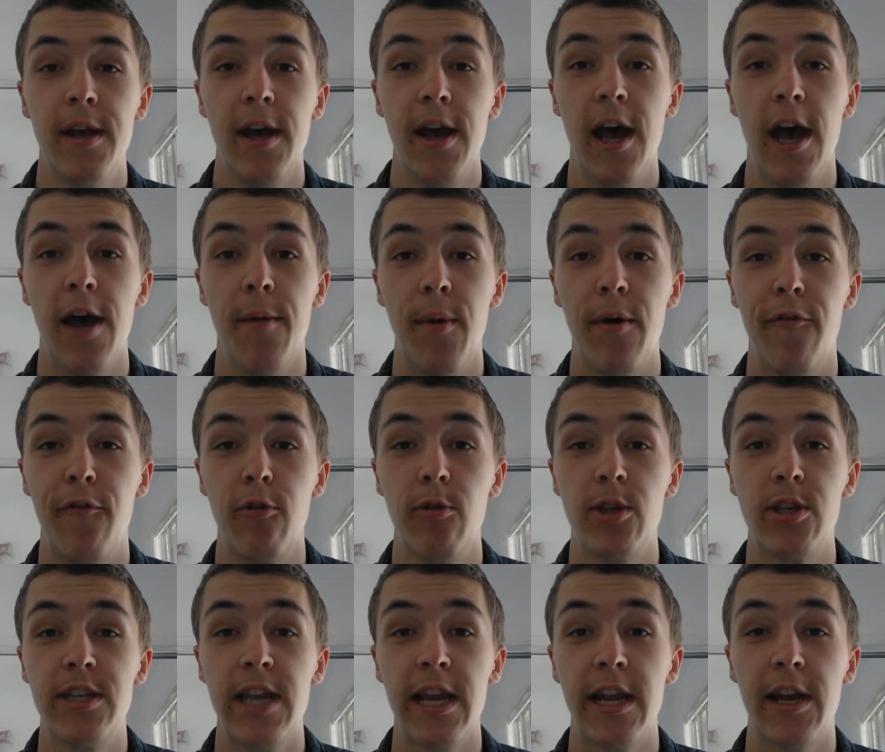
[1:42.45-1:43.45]
I thought the
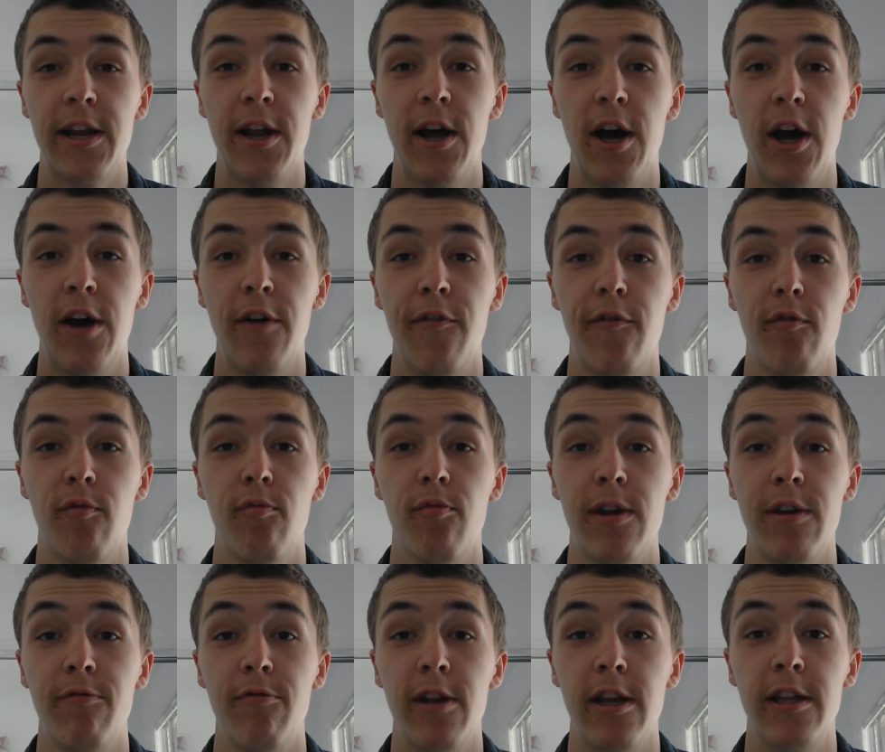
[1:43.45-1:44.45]
second half
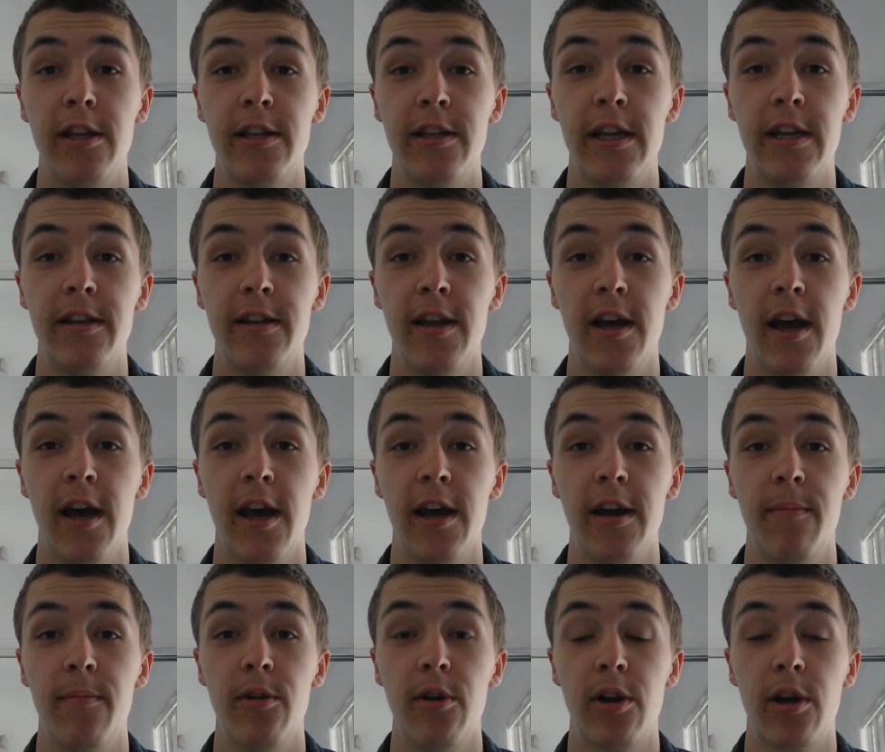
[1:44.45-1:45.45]
we really did
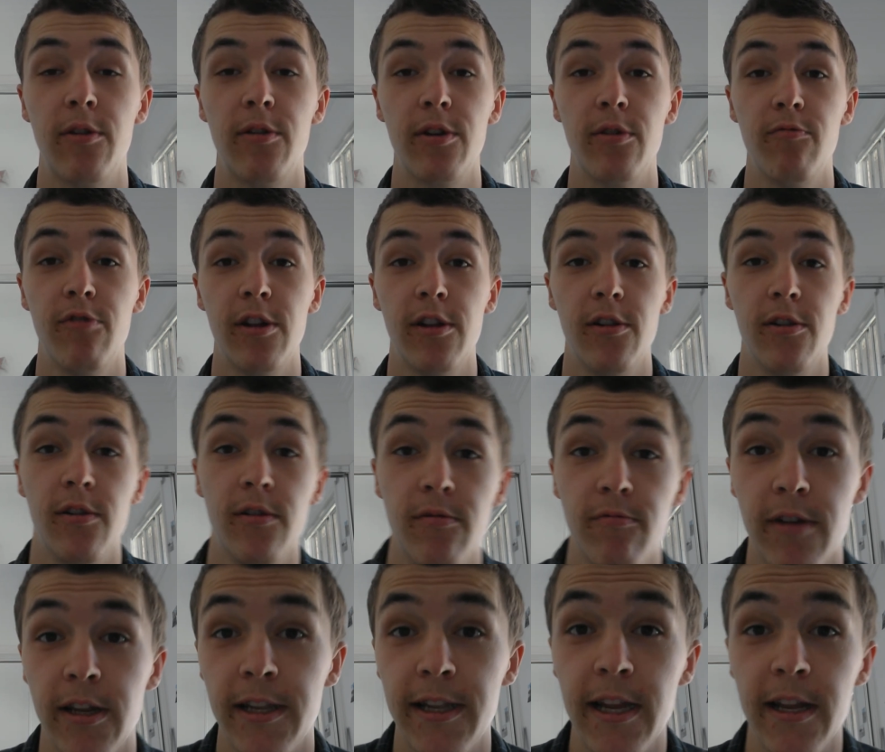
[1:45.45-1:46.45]

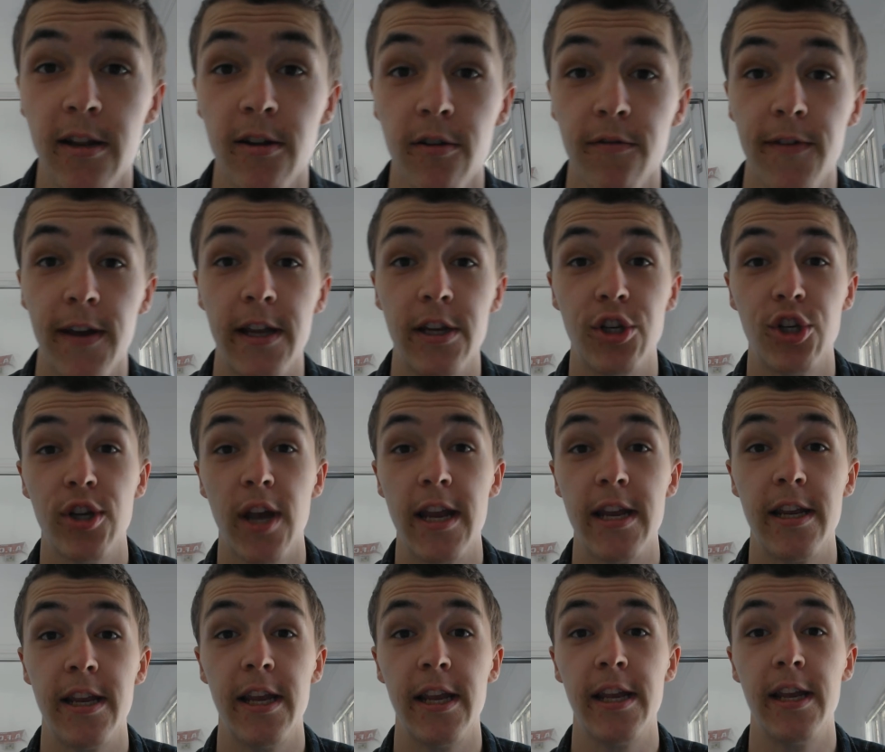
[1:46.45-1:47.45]
look very
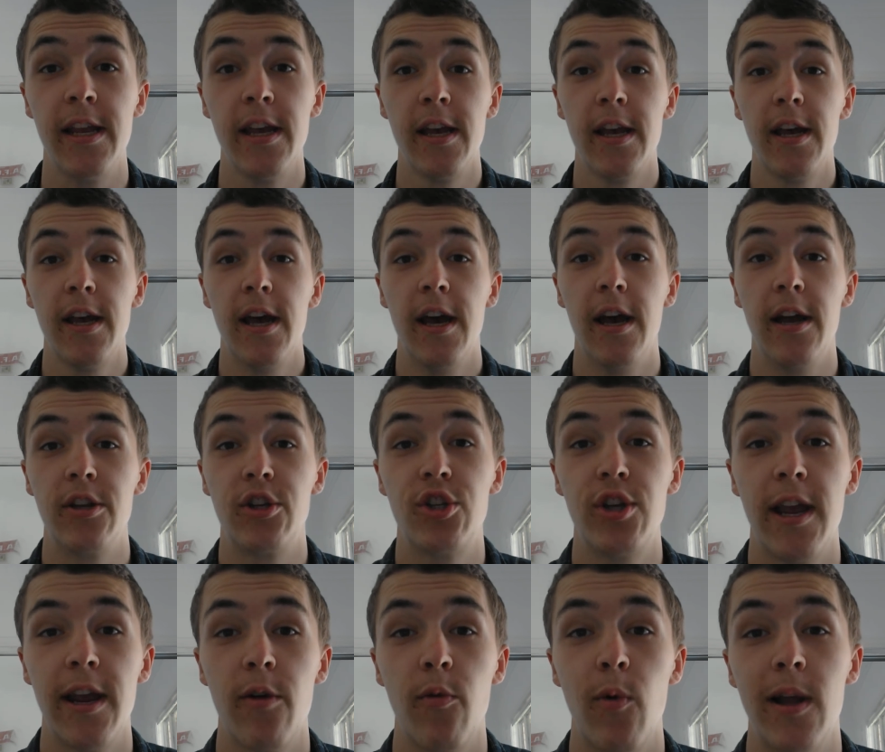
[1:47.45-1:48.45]
shaky.
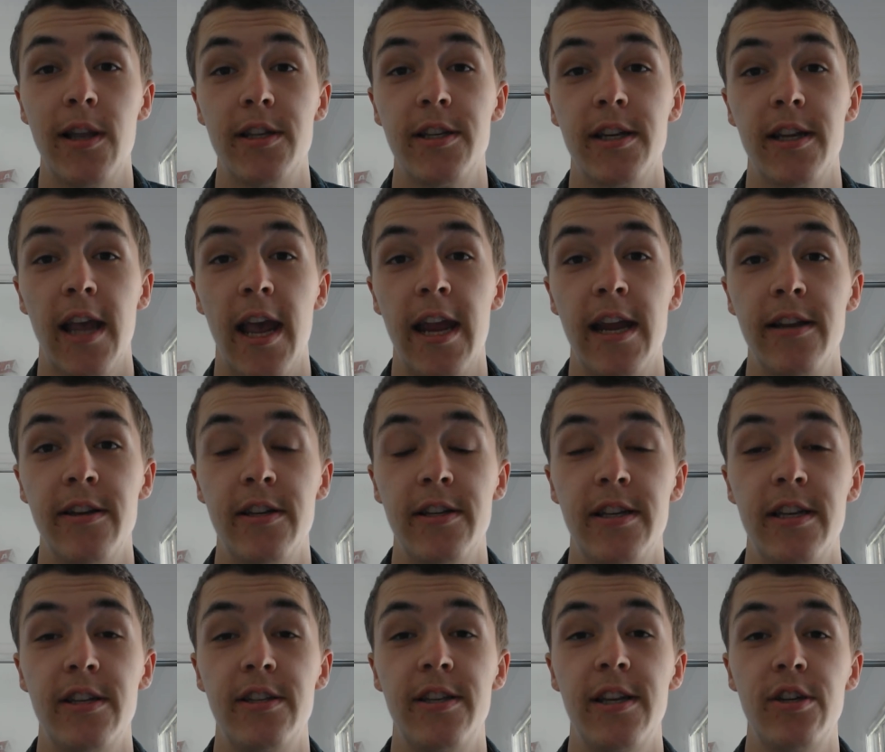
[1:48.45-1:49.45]
Cech once again,
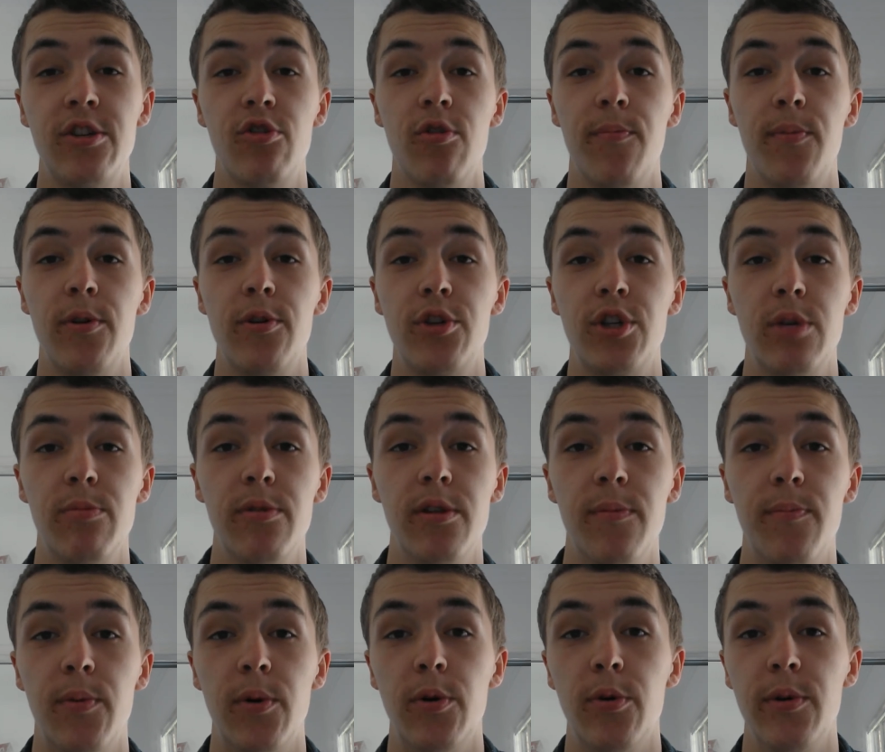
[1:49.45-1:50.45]
just his distribution with the
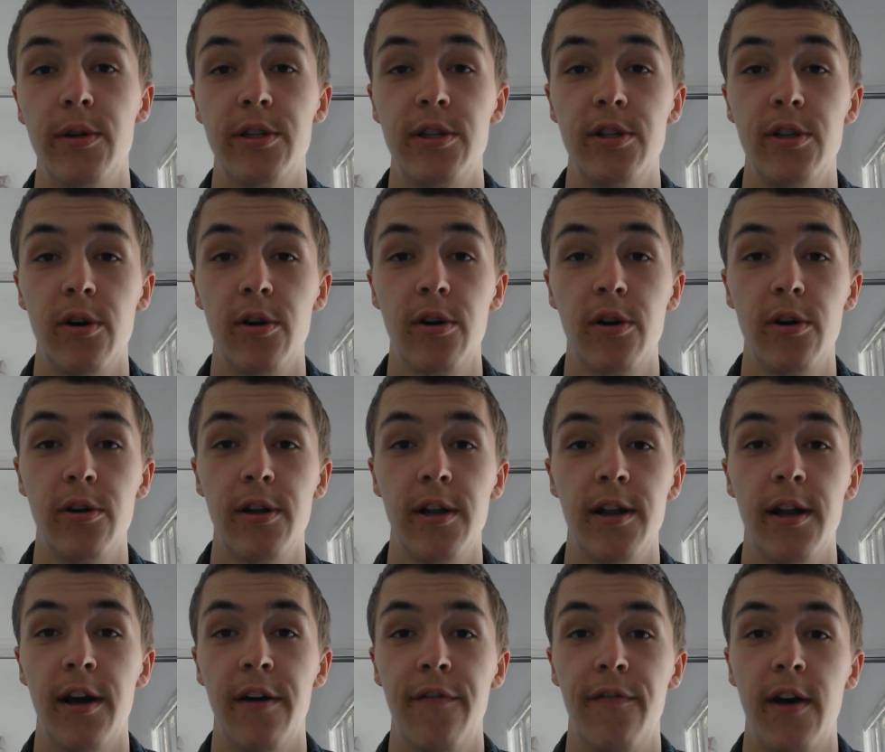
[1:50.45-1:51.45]
ball is not good
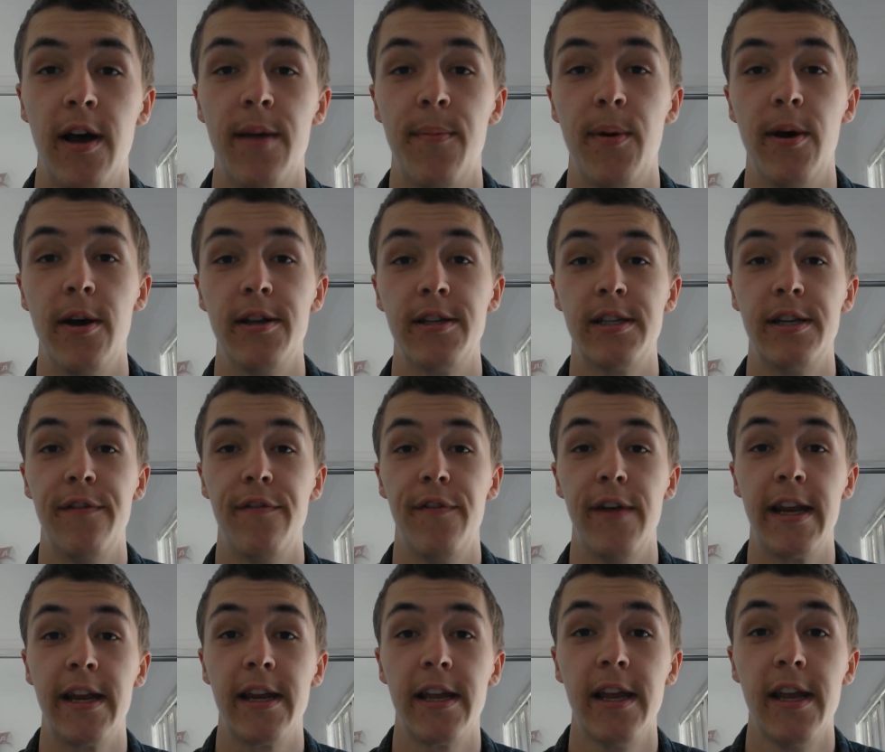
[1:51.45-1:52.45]
enough, I personally
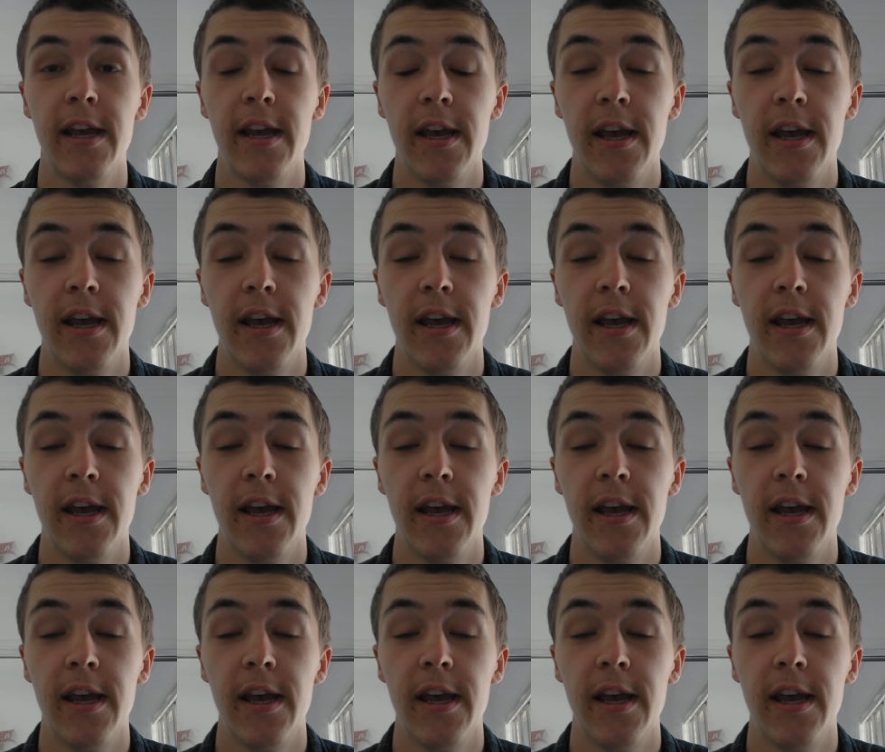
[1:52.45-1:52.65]
think.